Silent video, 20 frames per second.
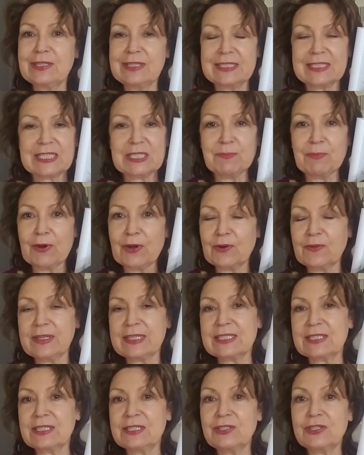This is part of the
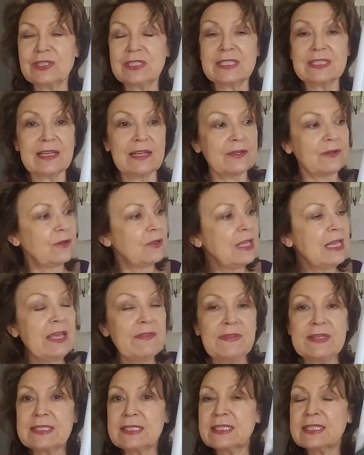ascension cycle.
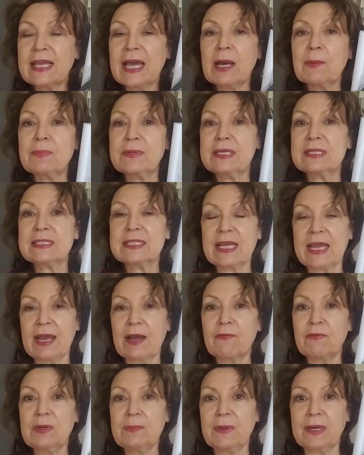This is happening to
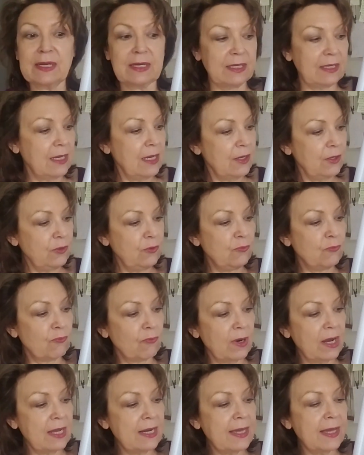everybody. You
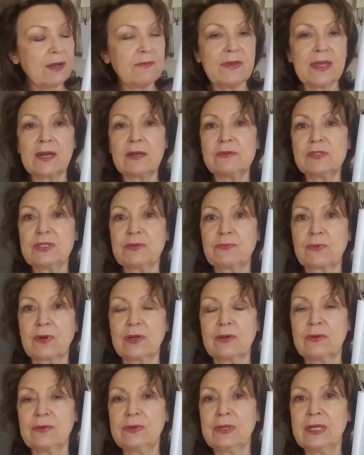run out of energy
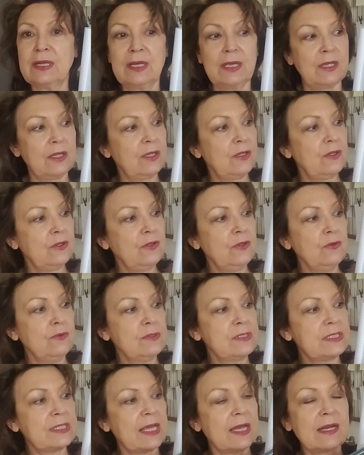road. You
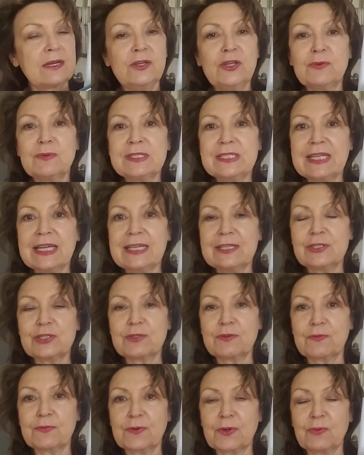set a new
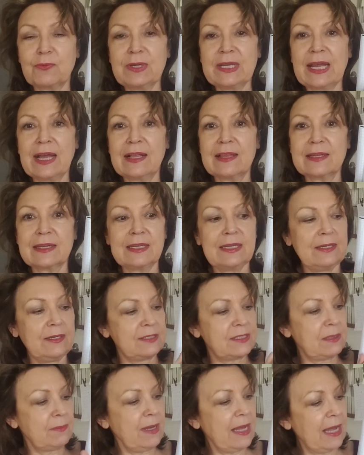intention for a reality.
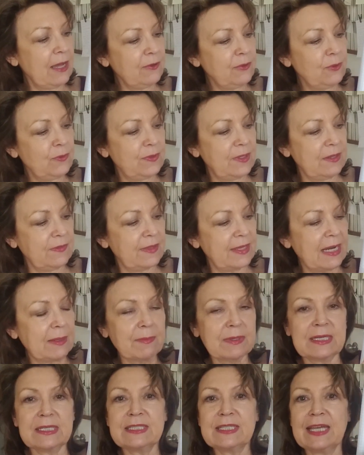Somehow you think that I'm
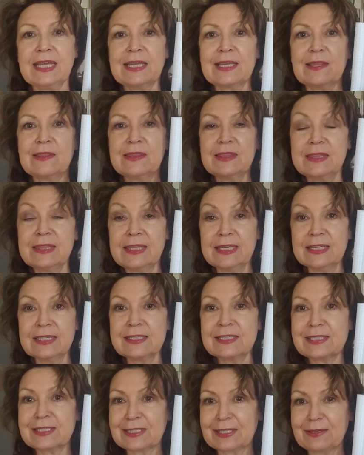going to take
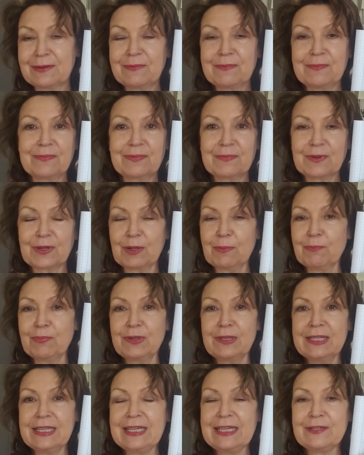this
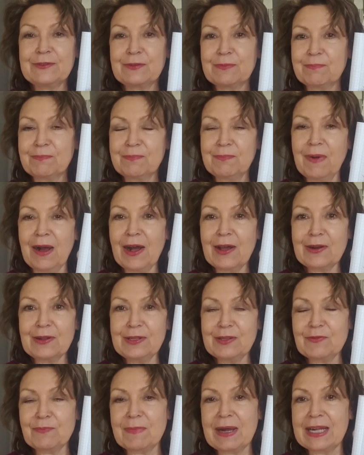complete model
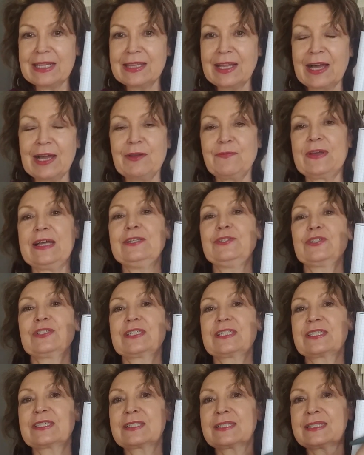of my life and
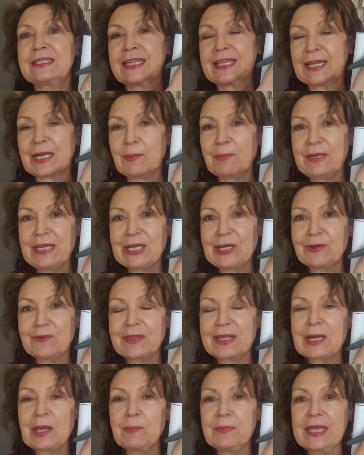just stick it up here and
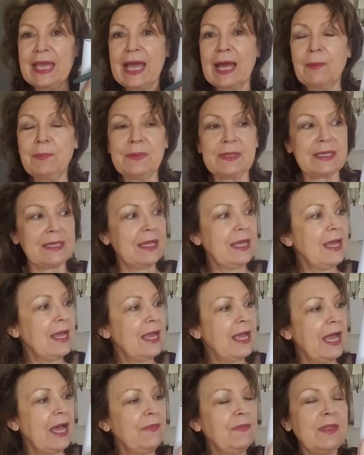then I'll be happy.
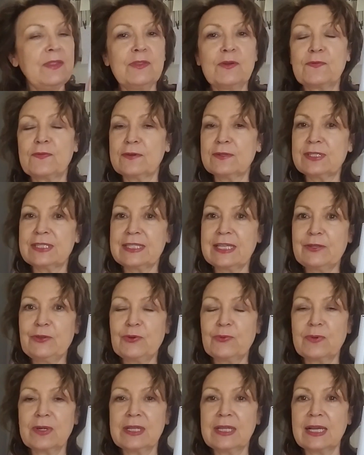And then the first thing you
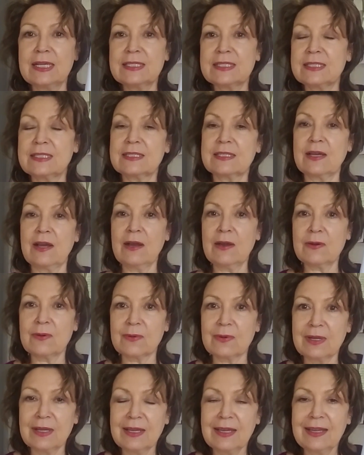realize is,
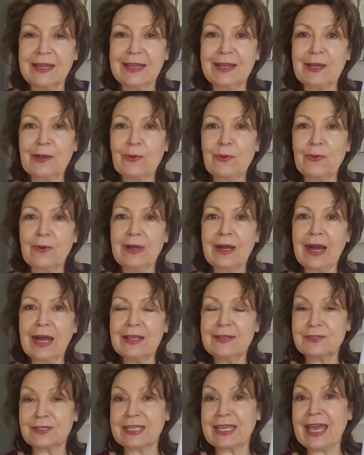oh,
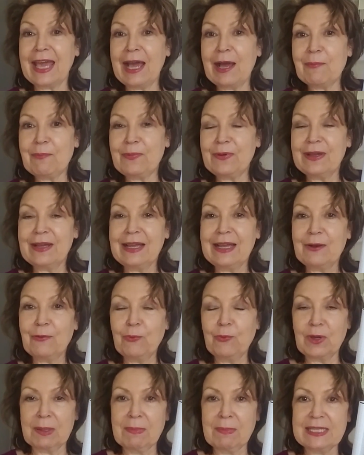there's a gap.
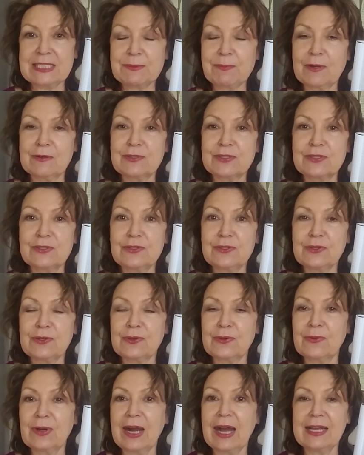What am I supposed to
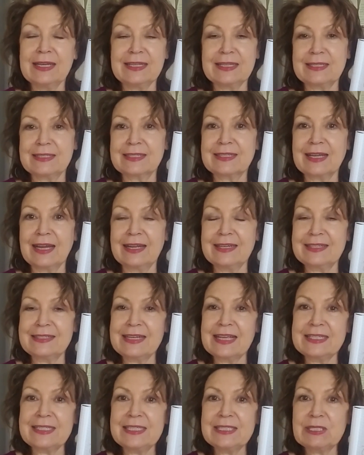do? I didn't
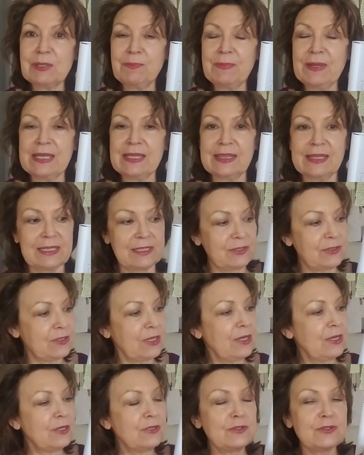anticipate this.
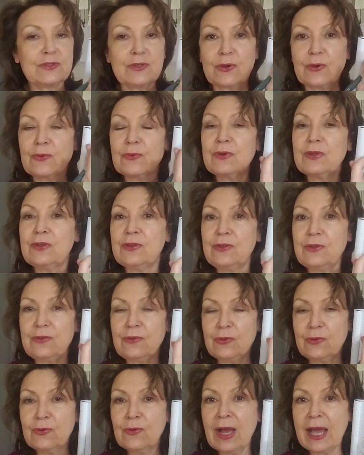So
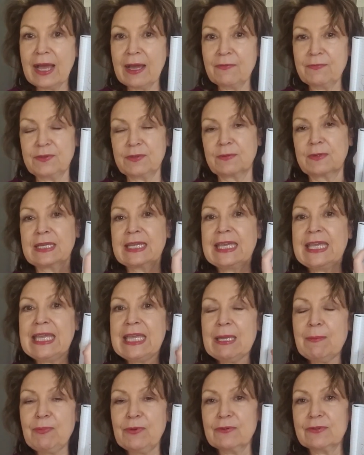you have to
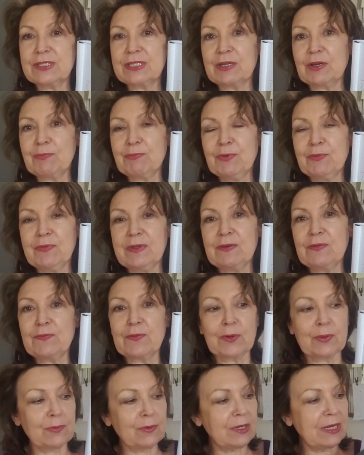keep yourself moving
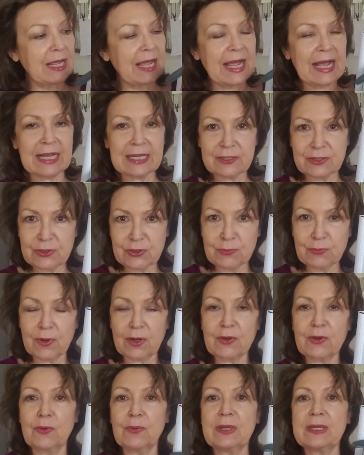forward as you
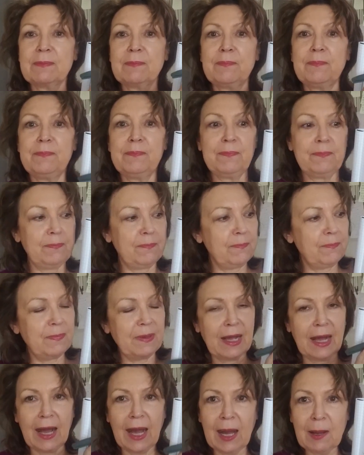are going
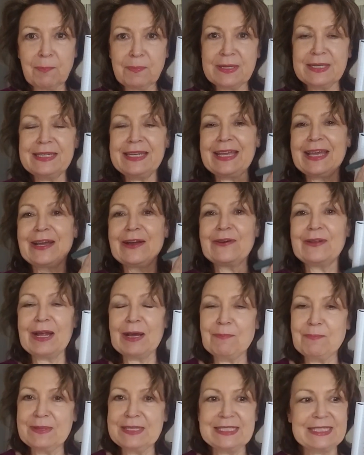up and
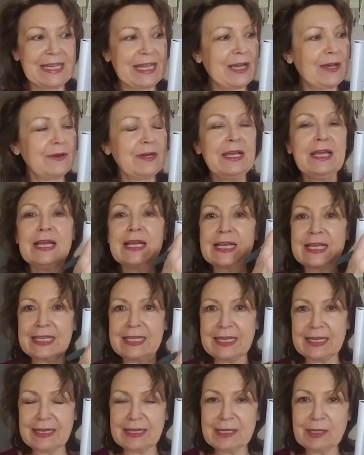down,
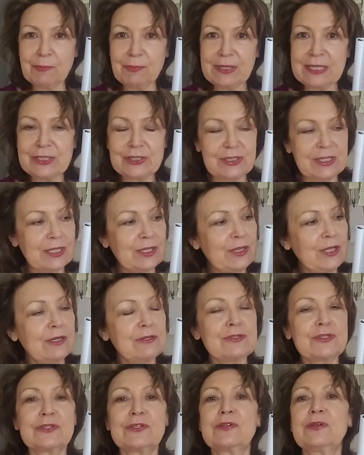getting completion and
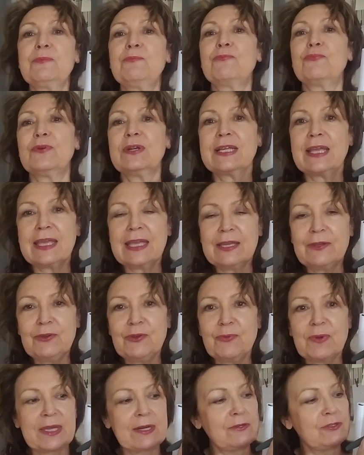closure, bringing in
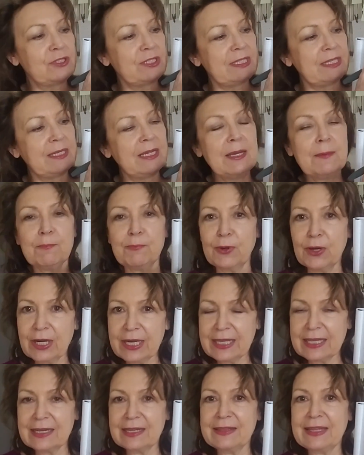new energy,
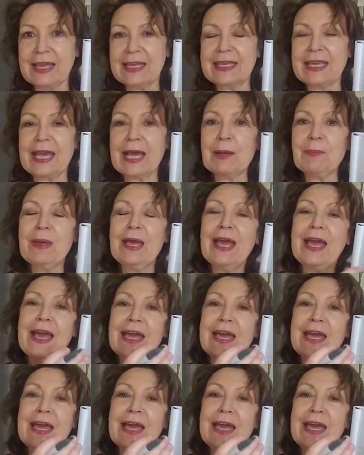putting it in that gap.